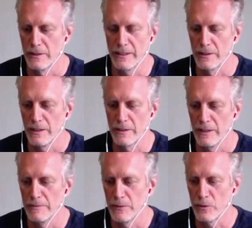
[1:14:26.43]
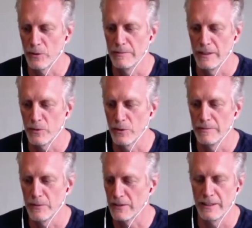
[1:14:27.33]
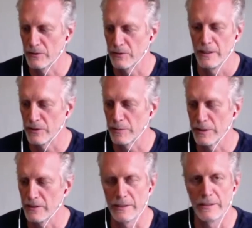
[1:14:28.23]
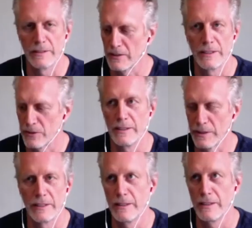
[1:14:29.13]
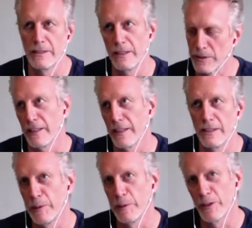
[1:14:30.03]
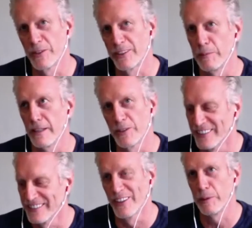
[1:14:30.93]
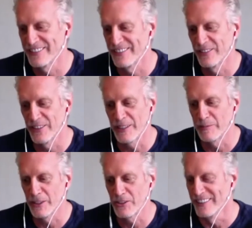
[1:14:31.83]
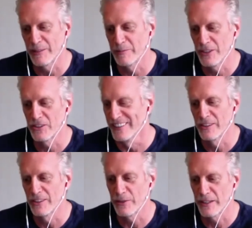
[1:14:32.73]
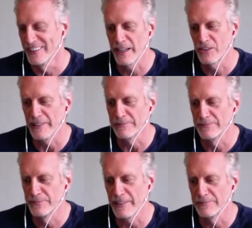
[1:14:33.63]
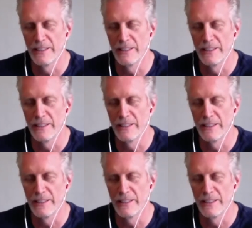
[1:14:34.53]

um, the road got got turbulent. And uh, and I think a lot of people are still very much trying to figure that out. Yeah.